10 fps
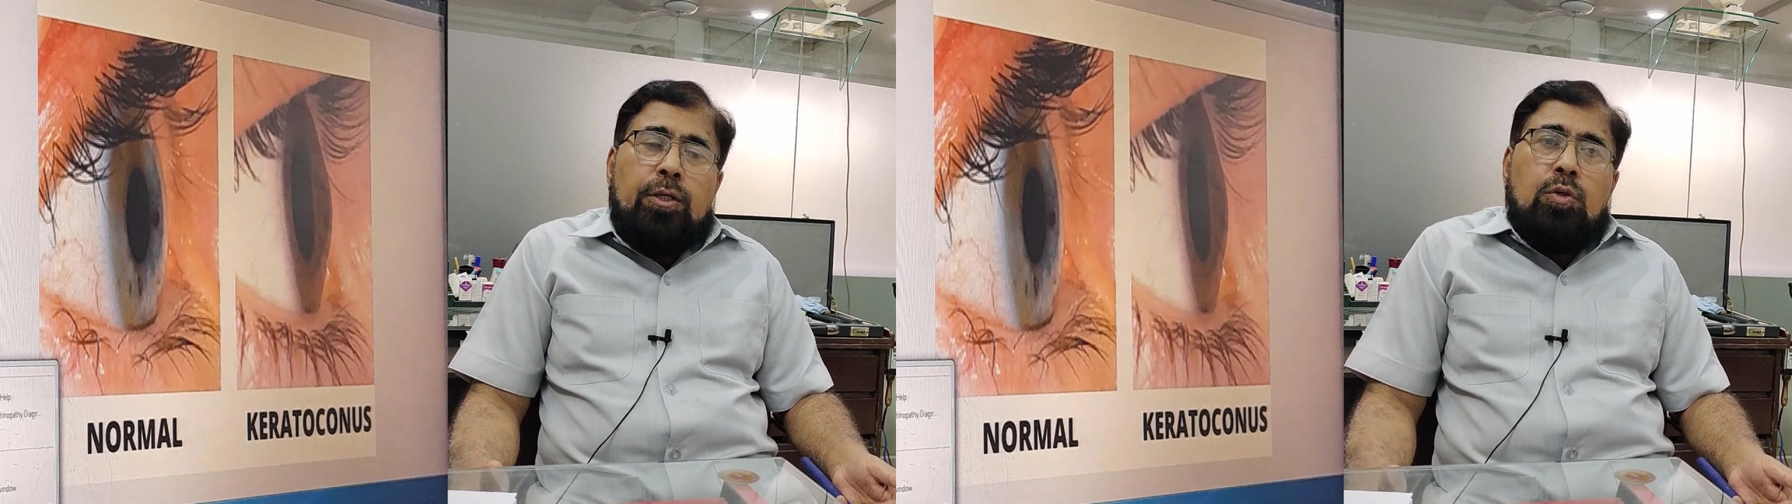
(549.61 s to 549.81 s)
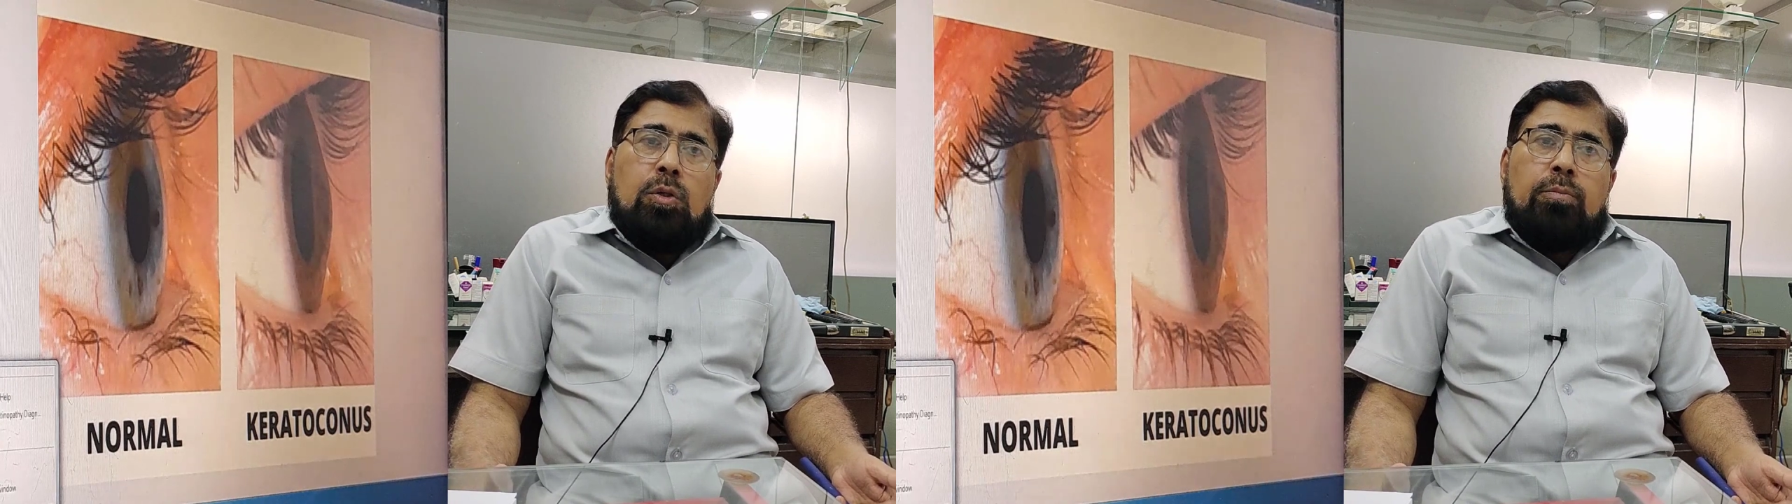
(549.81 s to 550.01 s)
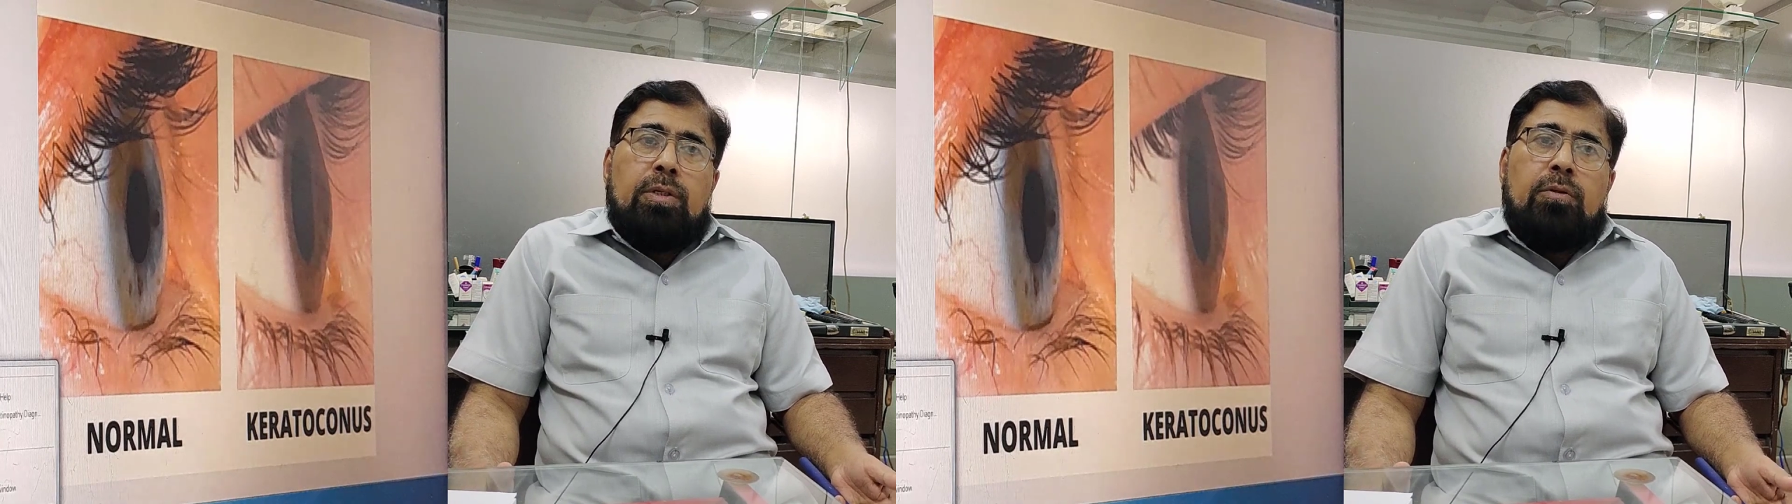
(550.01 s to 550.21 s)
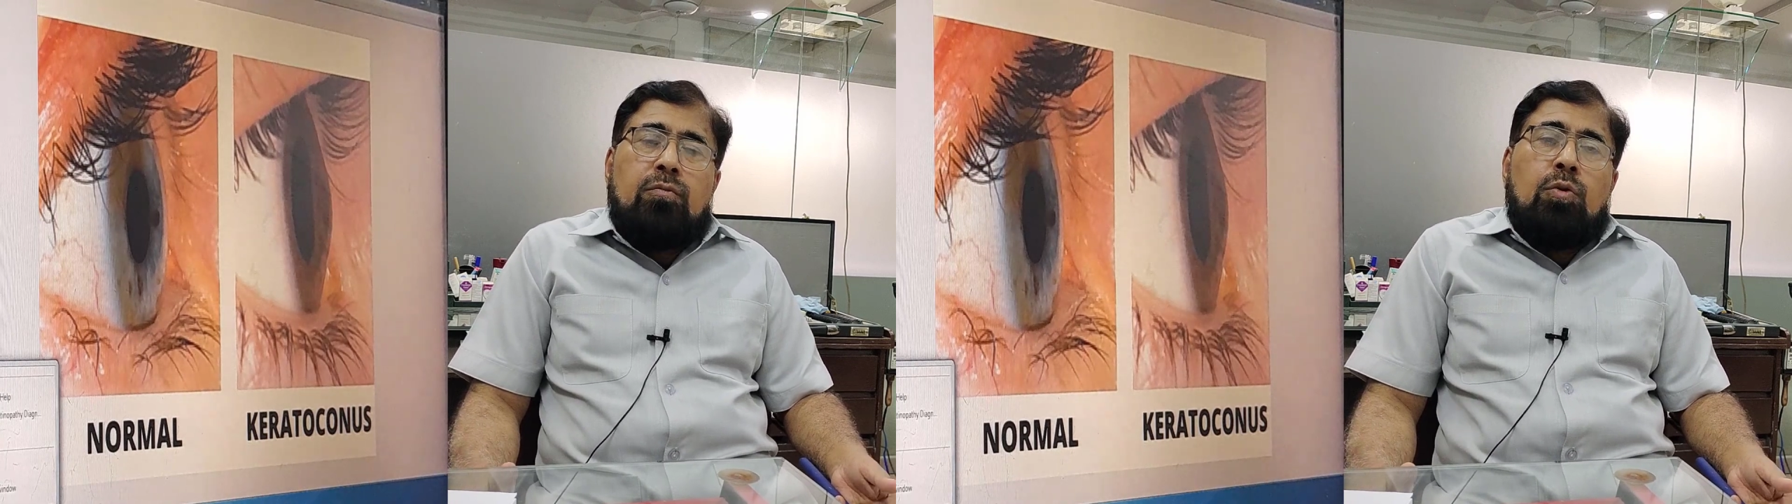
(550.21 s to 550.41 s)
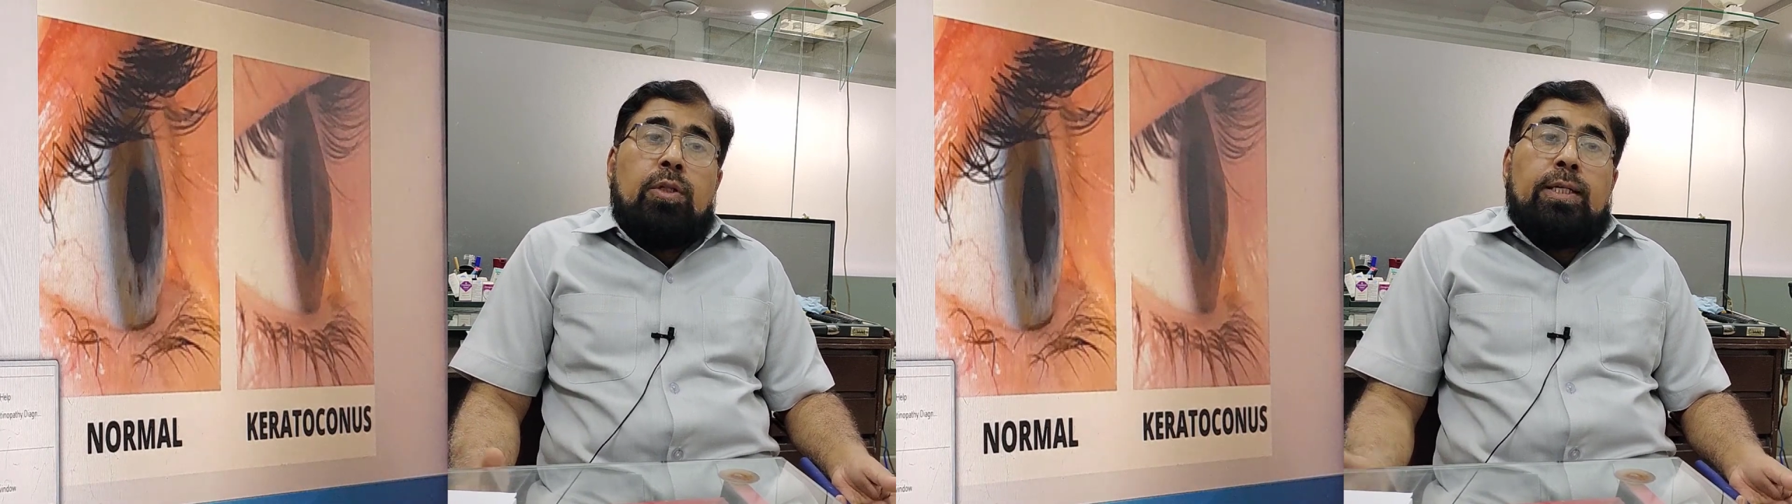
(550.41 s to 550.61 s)
it could be
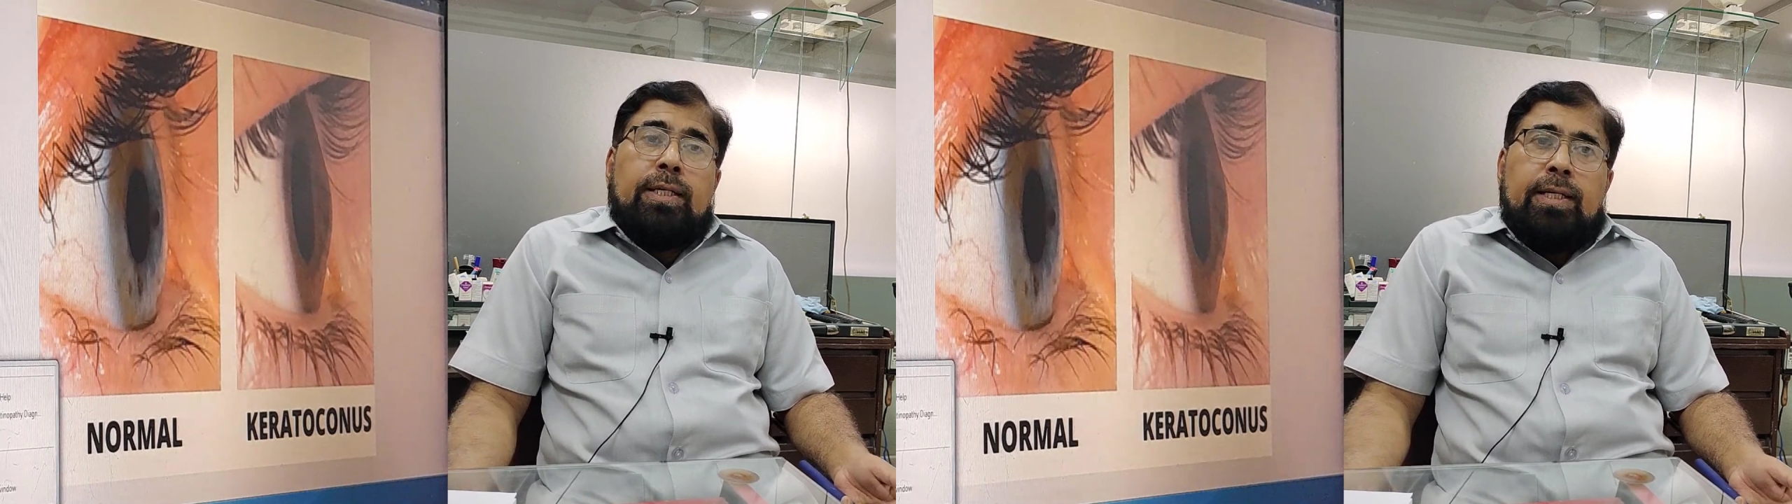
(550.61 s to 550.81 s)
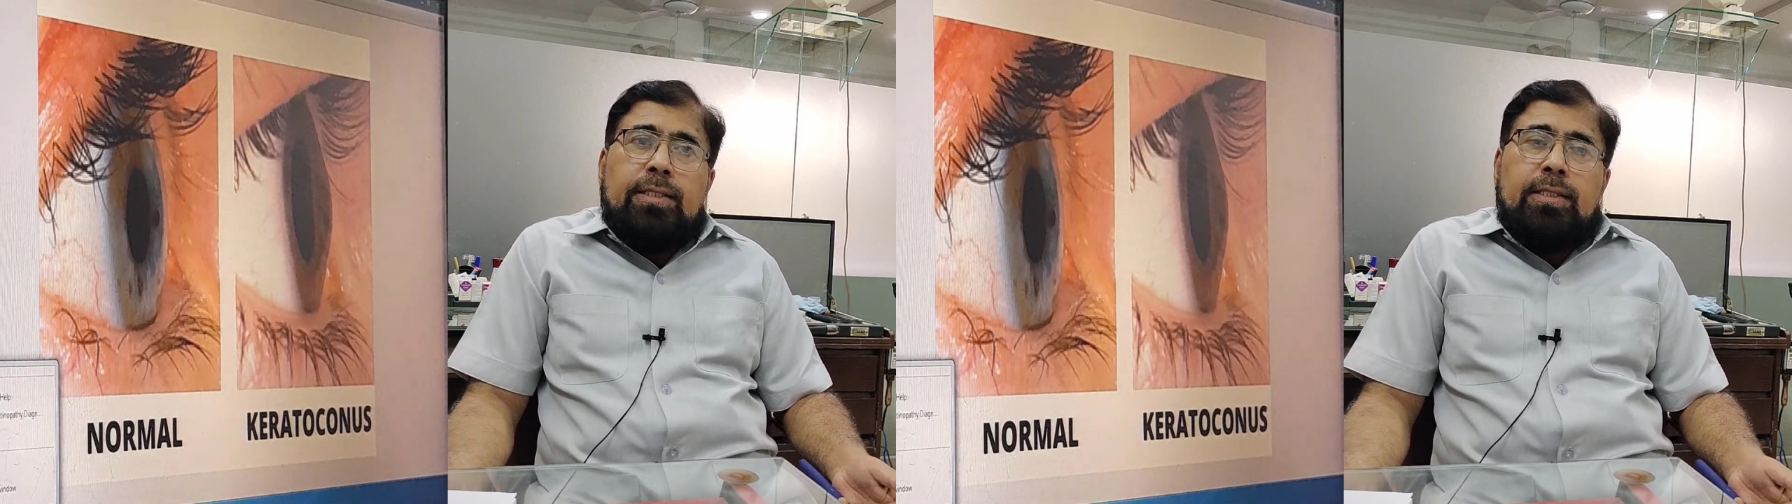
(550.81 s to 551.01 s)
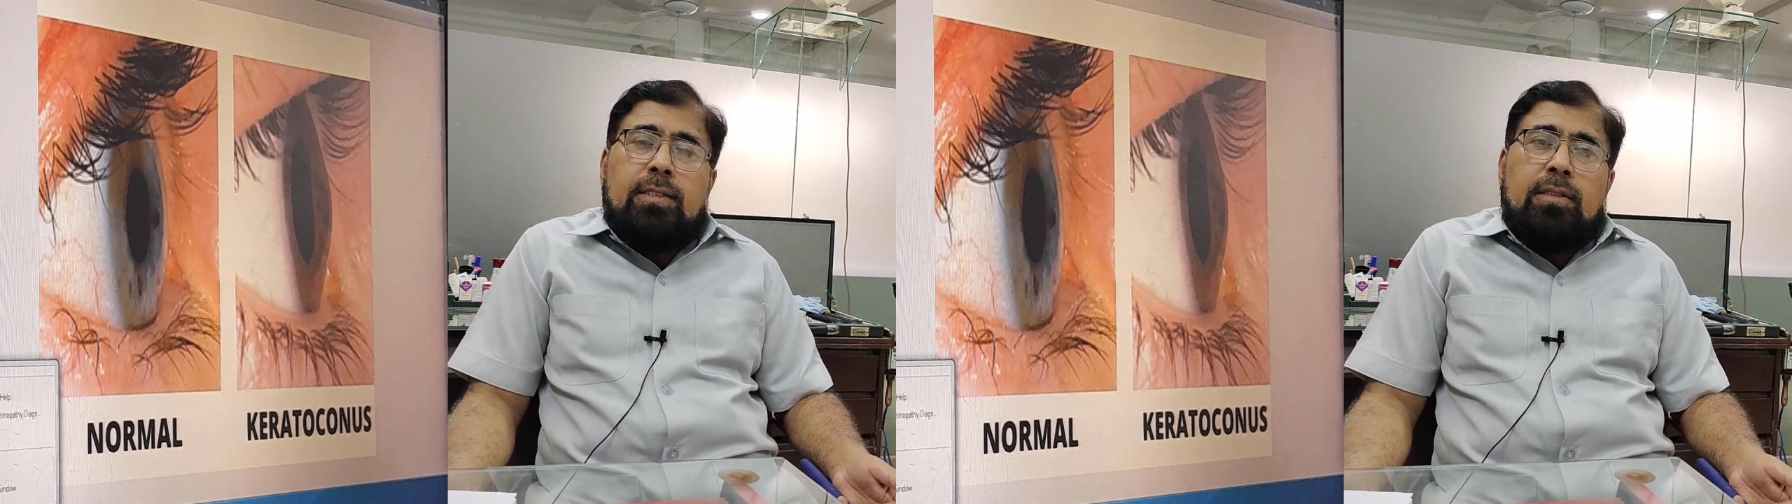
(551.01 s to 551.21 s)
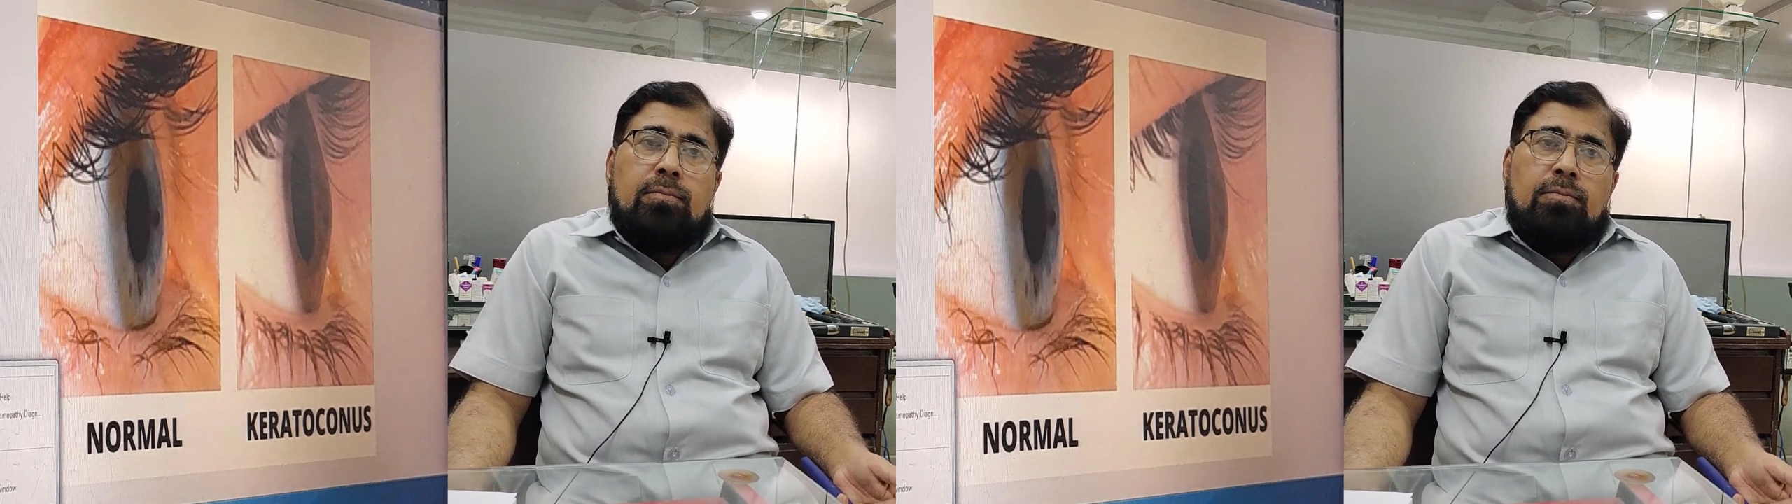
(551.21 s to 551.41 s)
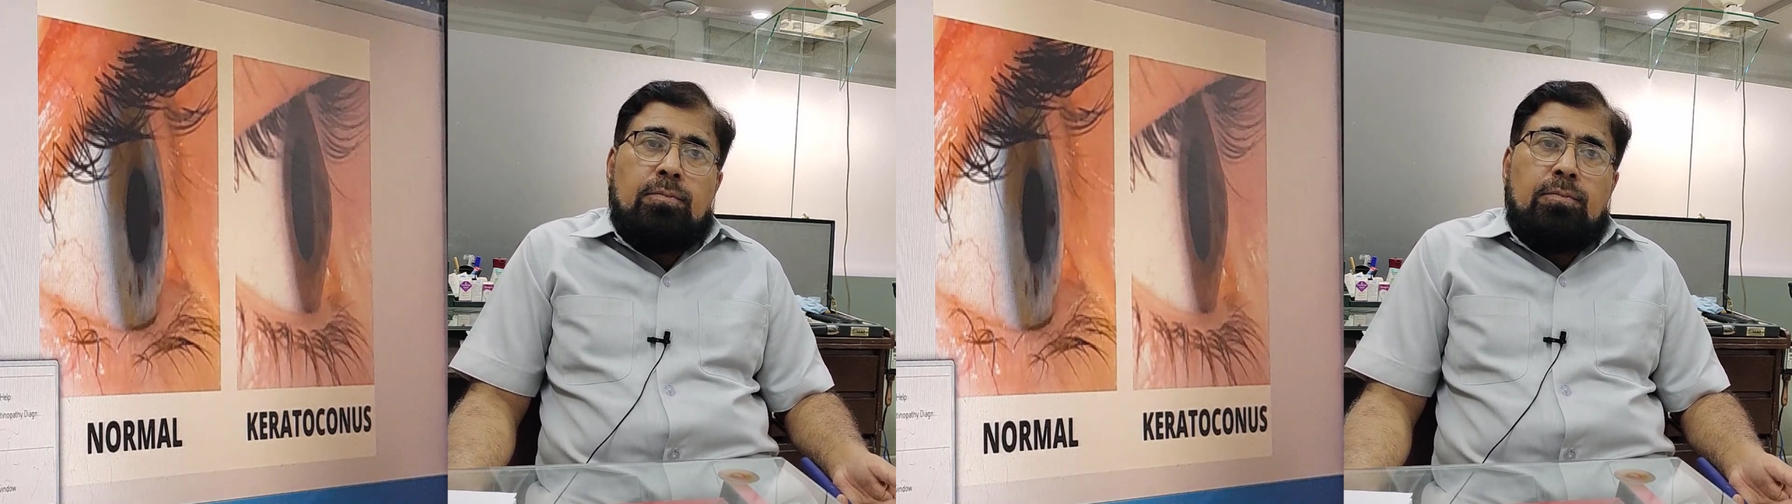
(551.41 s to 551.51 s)
full thickness